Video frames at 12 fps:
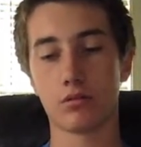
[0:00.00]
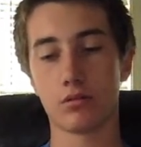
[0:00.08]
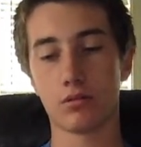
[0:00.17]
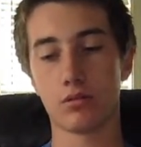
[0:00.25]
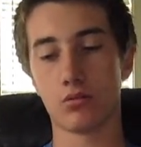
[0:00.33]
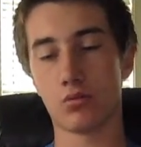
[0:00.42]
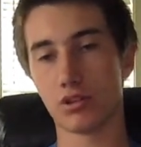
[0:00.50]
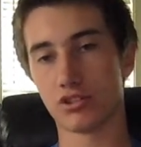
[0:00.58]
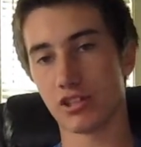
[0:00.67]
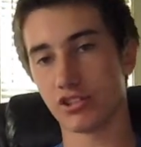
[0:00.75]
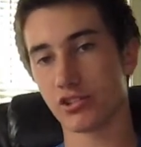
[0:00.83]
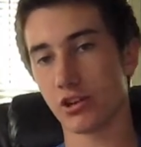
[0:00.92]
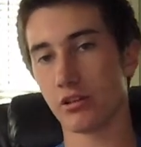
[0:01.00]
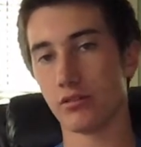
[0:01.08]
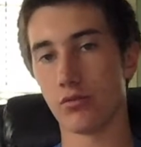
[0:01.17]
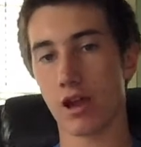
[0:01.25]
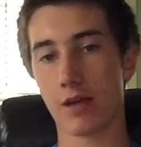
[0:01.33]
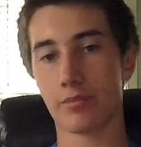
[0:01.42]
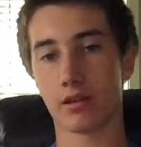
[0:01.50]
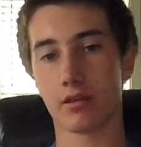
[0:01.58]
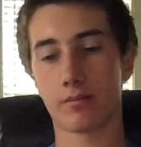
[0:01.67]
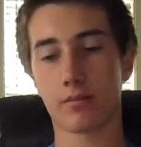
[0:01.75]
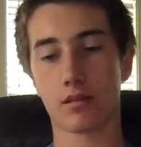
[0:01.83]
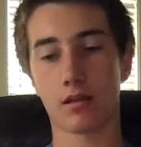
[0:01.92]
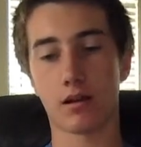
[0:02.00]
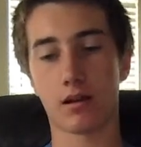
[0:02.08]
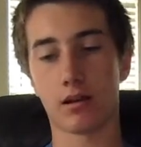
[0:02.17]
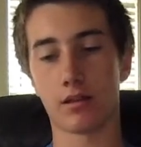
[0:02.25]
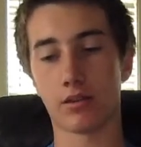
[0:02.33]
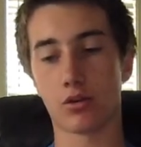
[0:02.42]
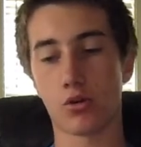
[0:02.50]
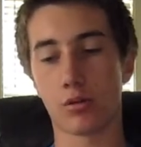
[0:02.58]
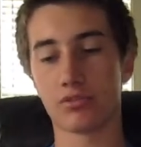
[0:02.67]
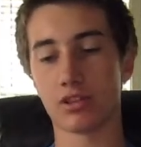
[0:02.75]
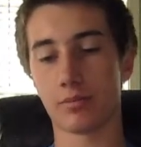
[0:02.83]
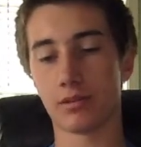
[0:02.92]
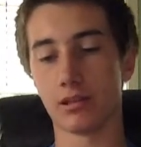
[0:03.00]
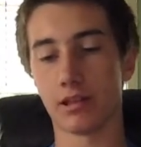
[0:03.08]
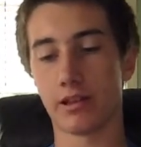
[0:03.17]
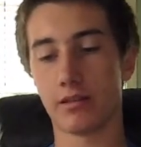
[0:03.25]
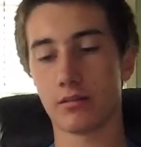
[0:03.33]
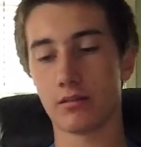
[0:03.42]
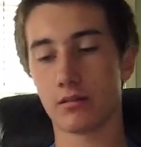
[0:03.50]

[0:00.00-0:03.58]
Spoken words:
Once they started wrapping the corpse up in linen,